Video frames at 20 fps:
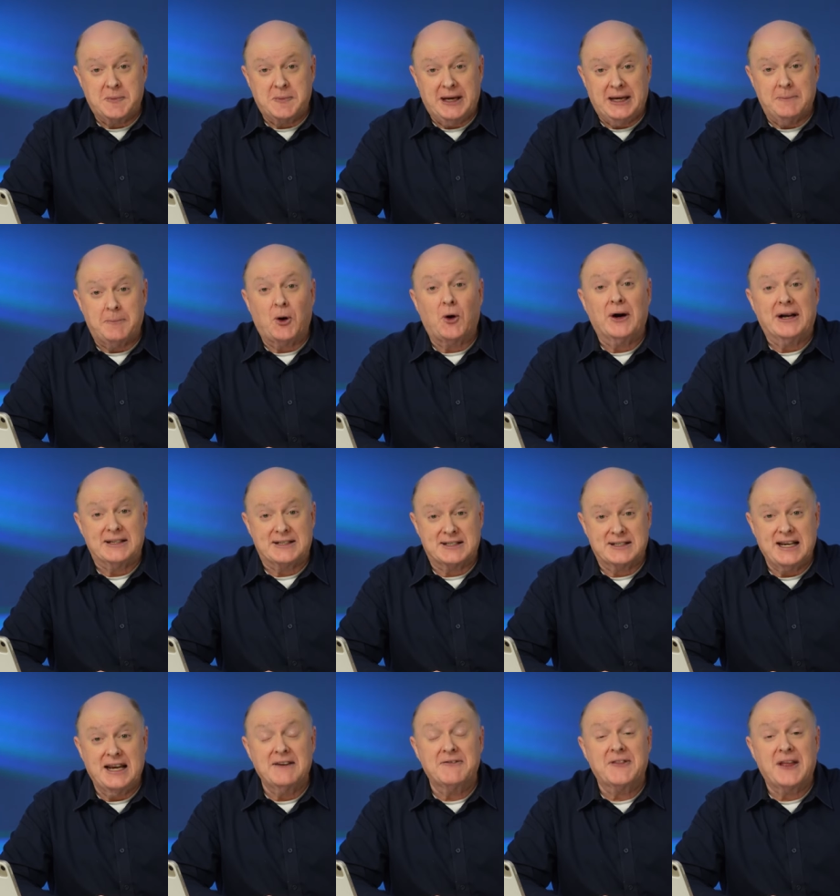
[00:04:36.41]
people and
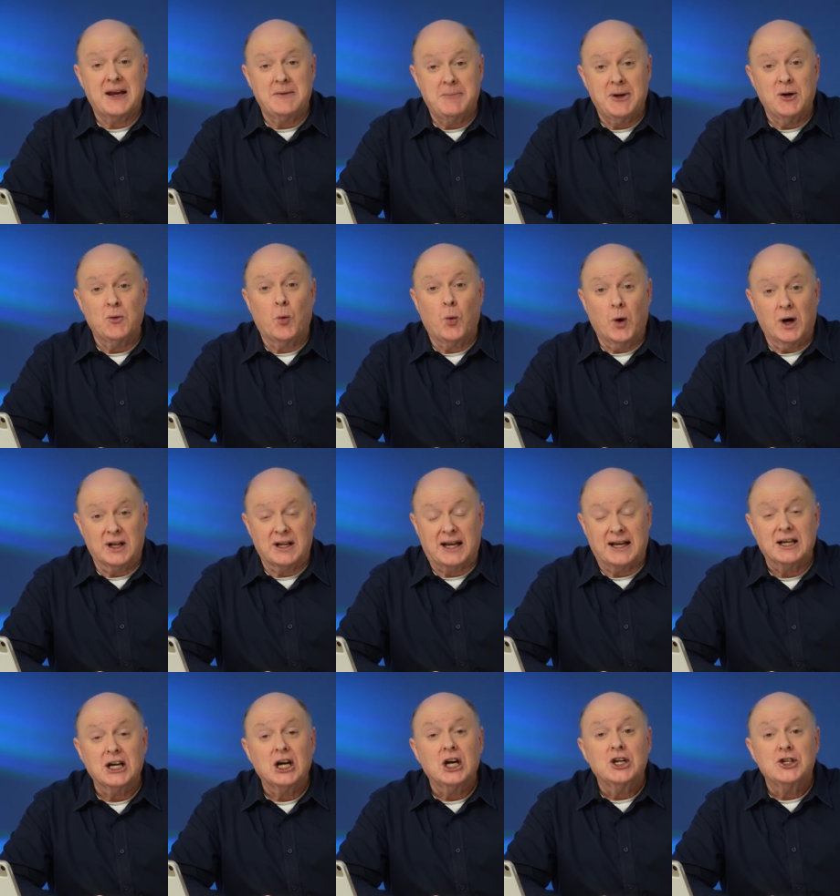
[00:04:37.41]
see if they'd be
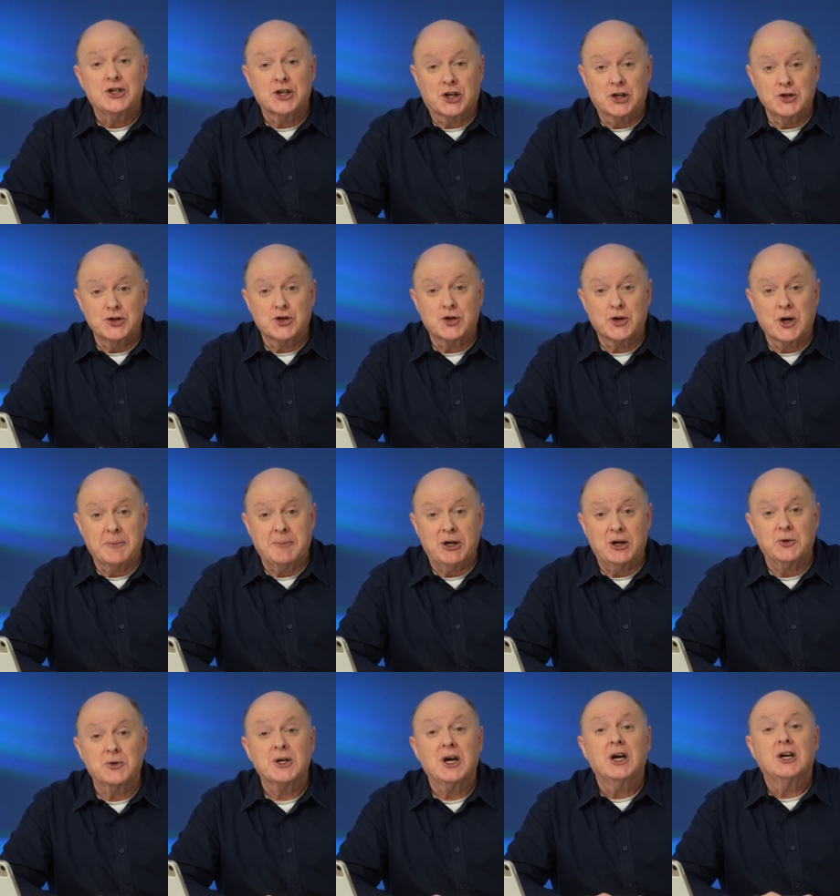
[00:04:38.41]
willing to
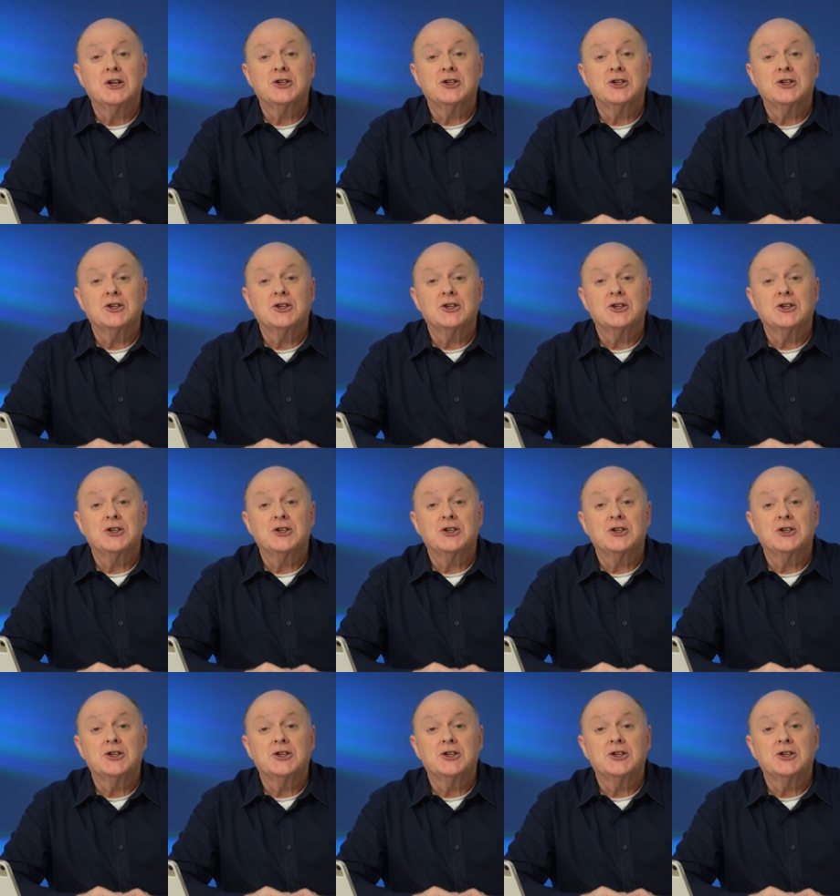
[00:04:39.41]
contribute